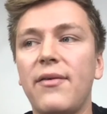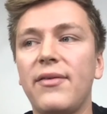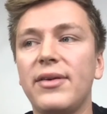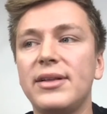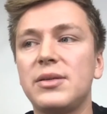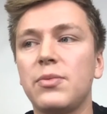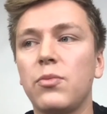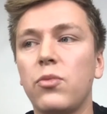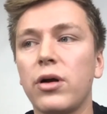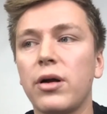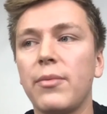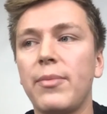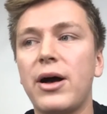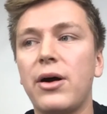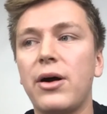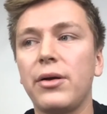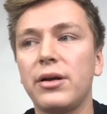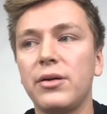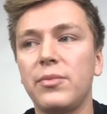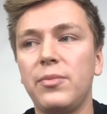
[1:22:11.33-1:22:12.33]
It's more
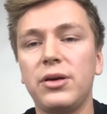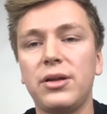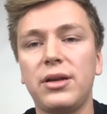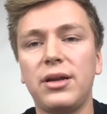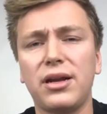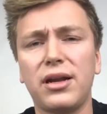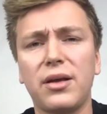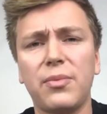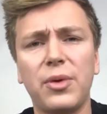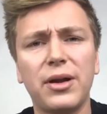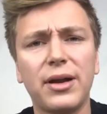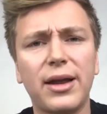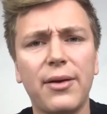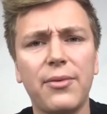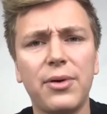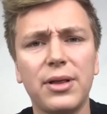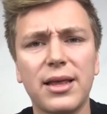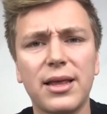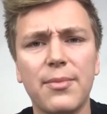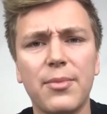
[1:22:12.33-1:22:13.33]
about your ability to communicate
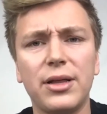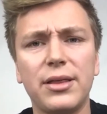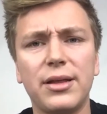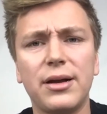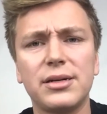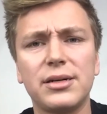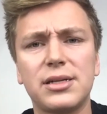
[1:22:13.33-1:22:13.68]
with them on there.